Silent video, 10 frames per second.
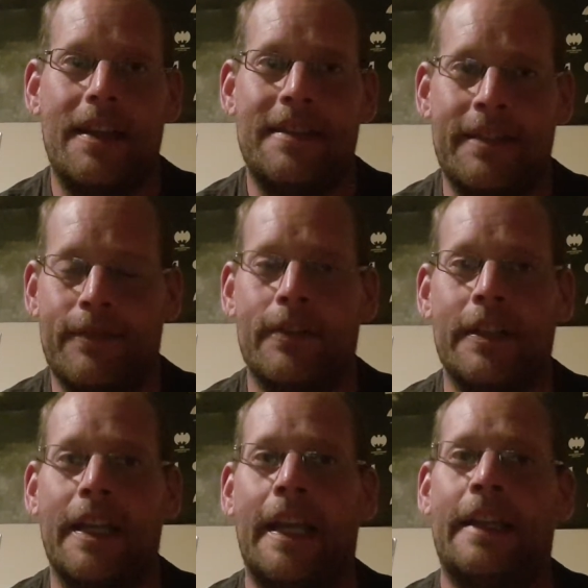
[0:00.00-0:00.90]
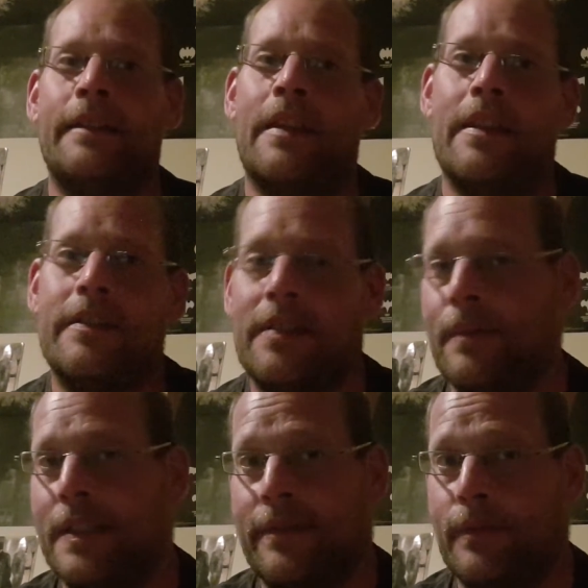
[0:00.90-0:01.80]
different in so
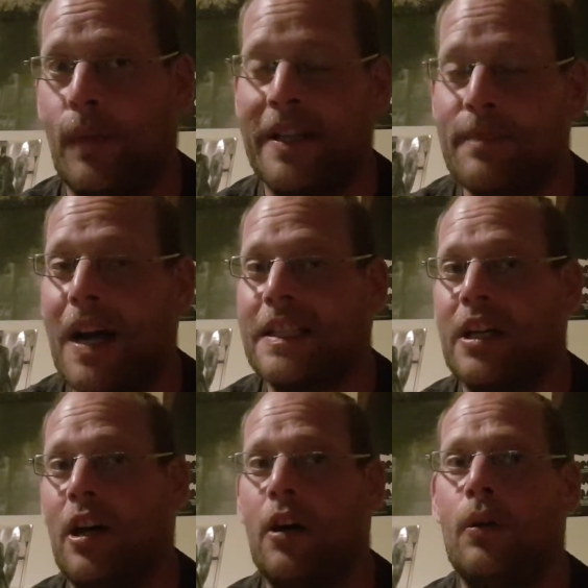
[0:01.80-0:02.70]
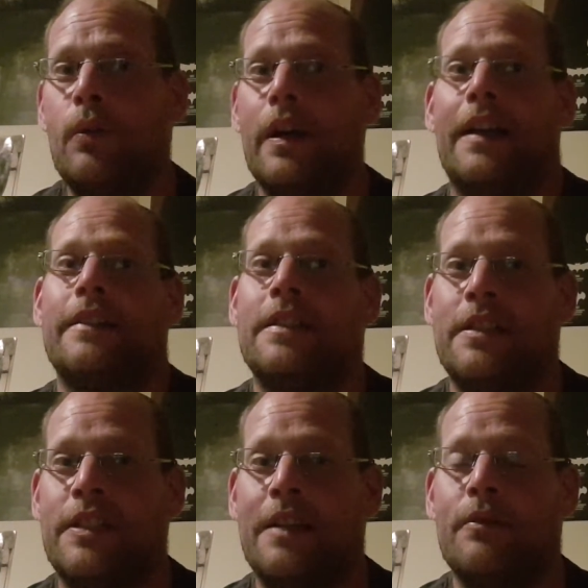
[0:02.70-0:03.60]
many different ways but as a whole as a
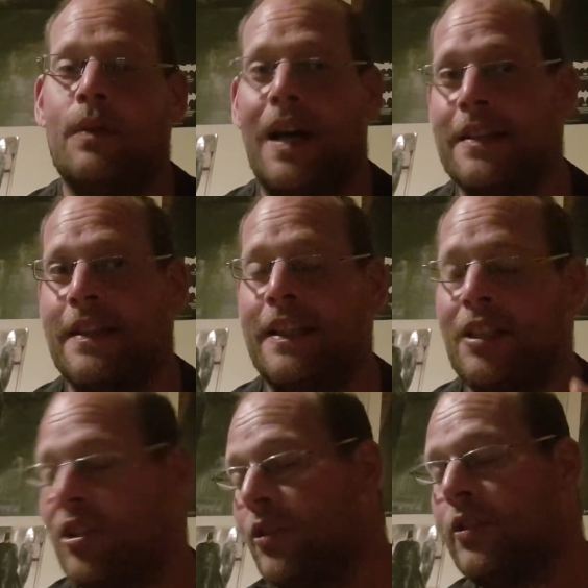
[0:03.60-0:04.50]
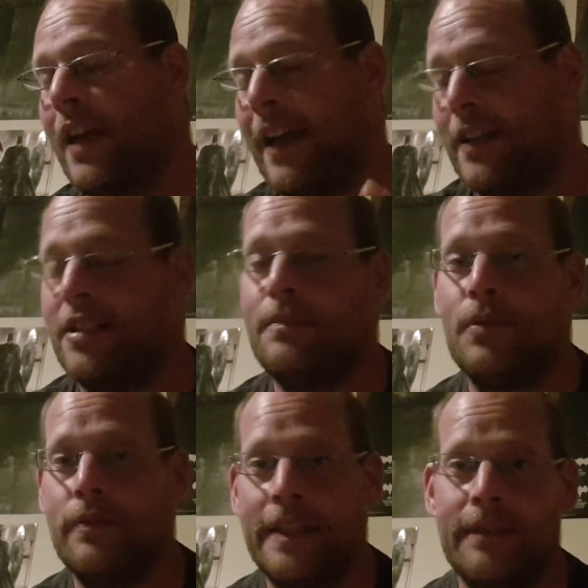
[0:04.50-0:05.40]
general as a good action
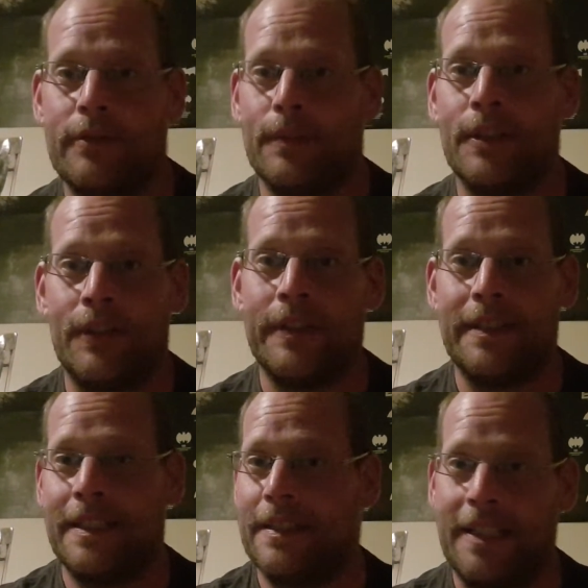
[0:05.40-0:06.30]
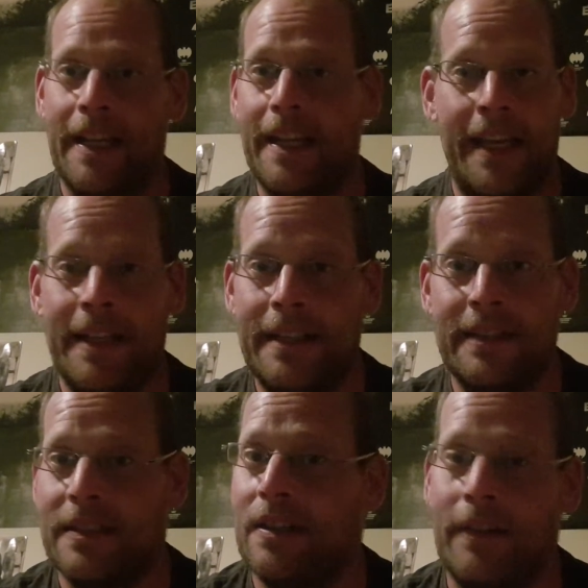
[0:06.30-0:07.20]
movie from the 90s yeah
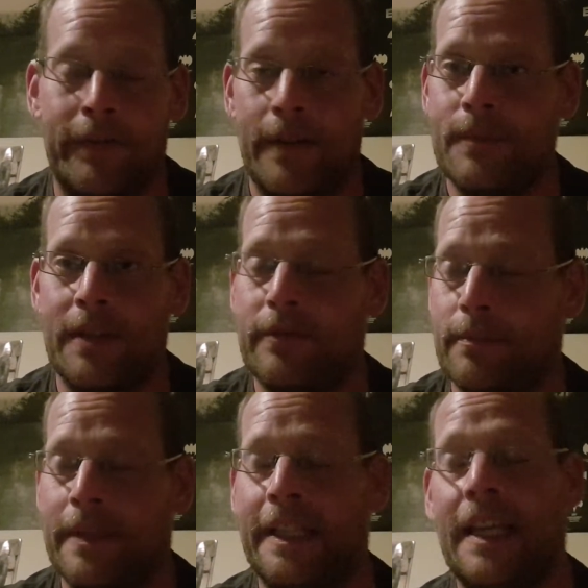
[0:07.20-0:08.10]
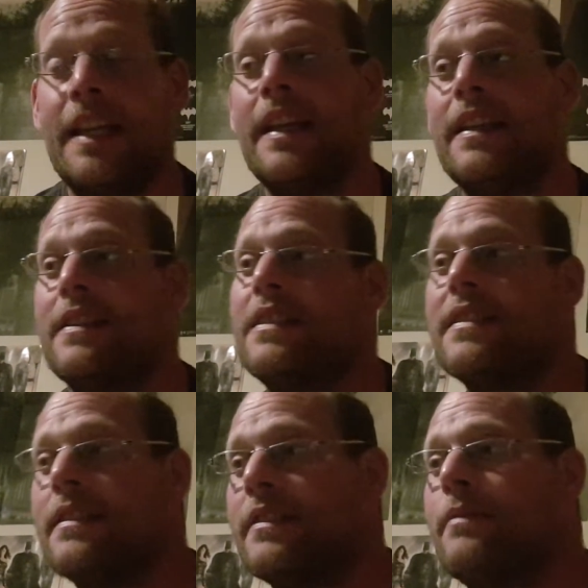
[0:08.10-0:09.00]
it's got a thumbs up for me this
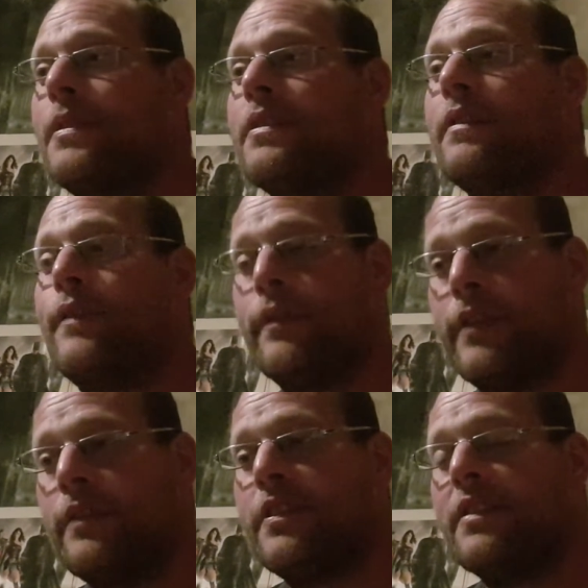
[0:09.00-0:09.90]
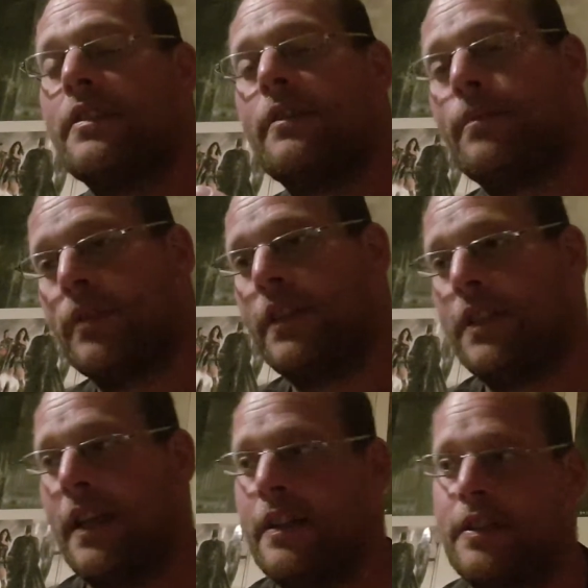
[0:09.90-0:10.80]
isn't so much a review it's just an
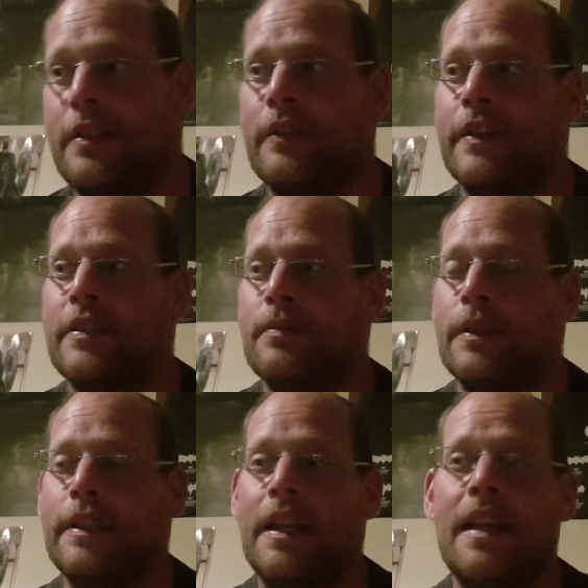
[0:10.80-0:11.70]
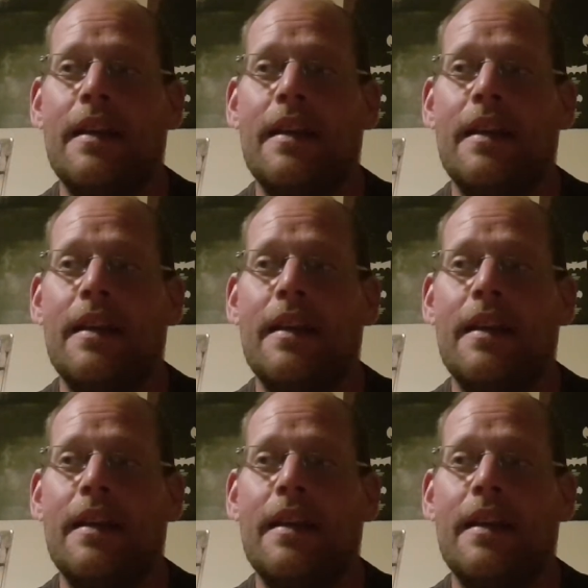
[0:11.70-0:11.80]
appreciation on this one